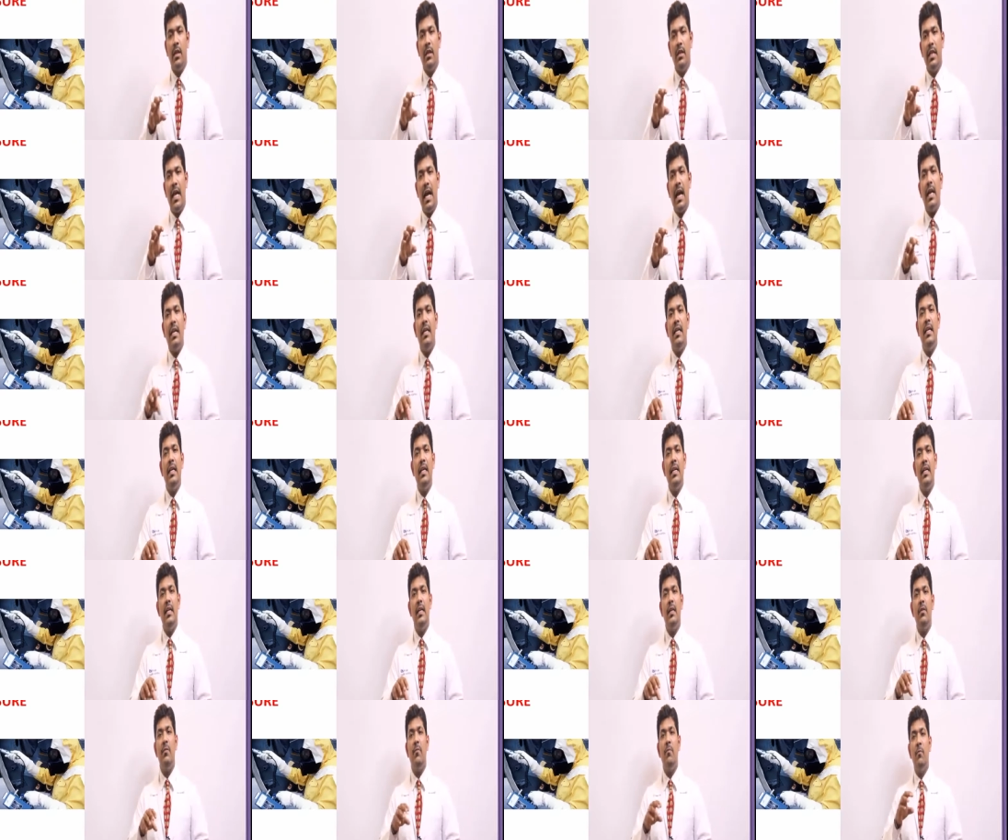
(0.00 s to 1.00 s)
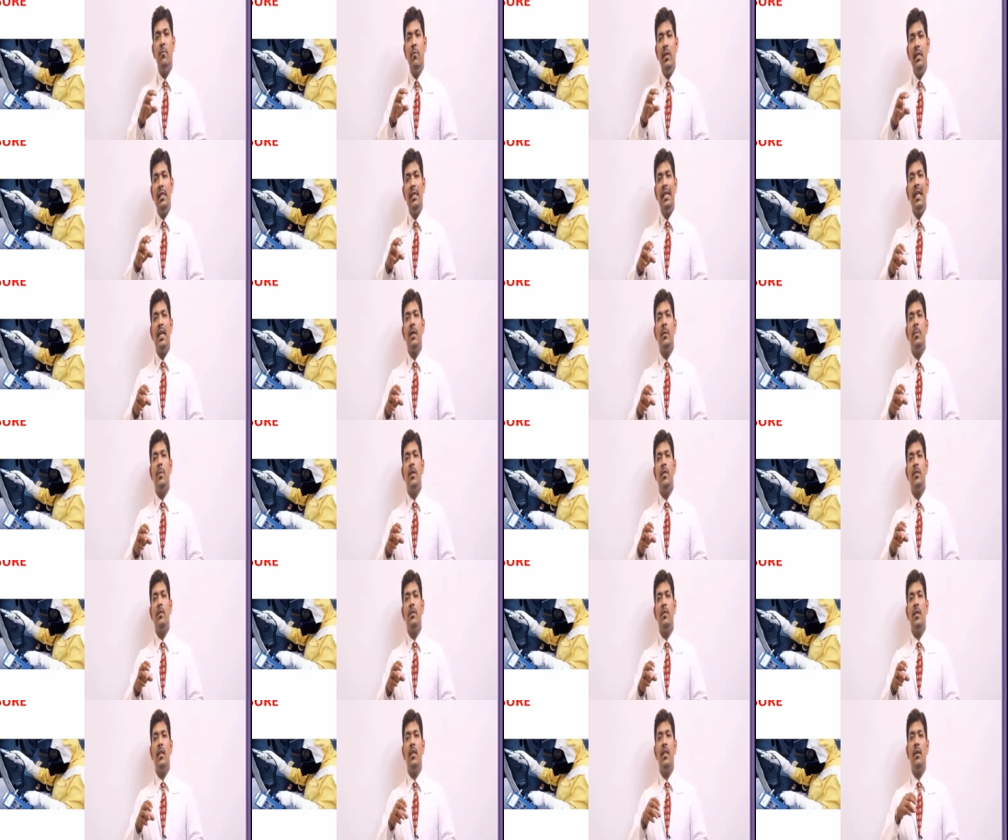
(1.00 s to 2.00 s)
that healing will take
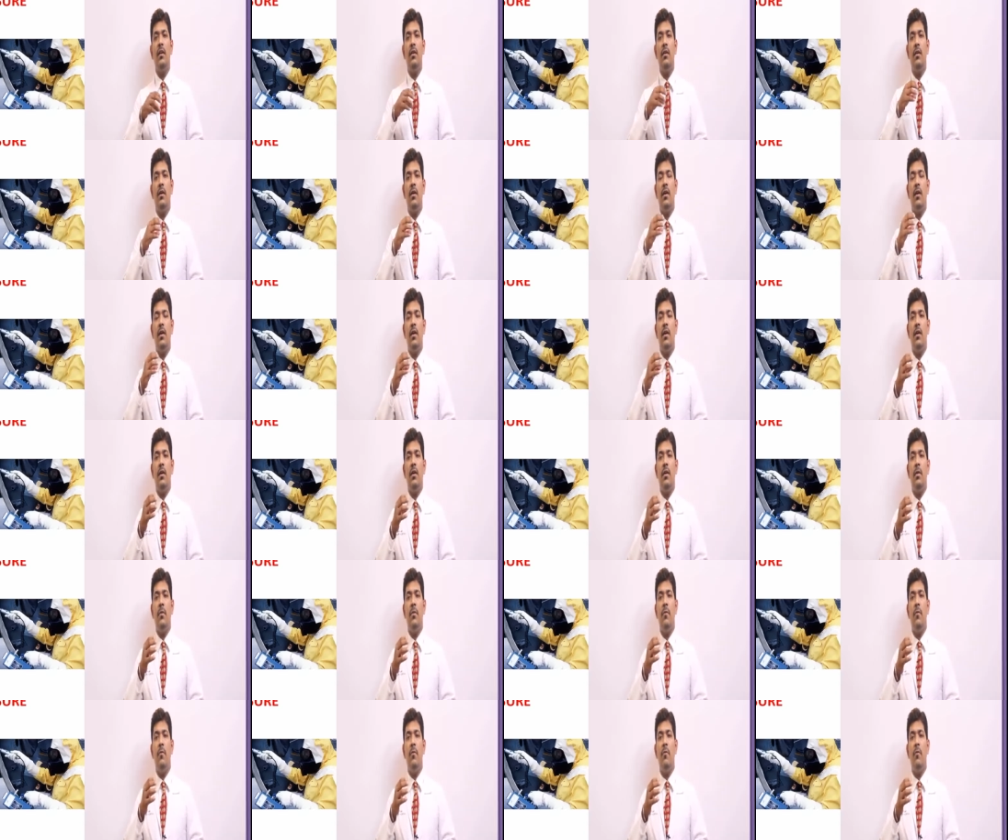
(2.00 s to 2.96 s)
place in a uh,